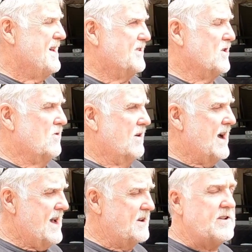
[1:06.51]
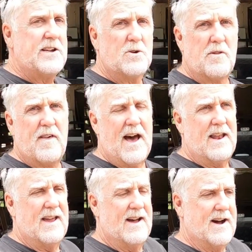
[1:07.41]
So I had to deal with that.
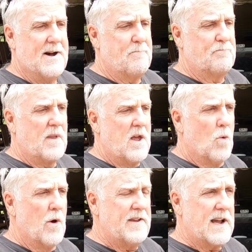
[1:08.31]
One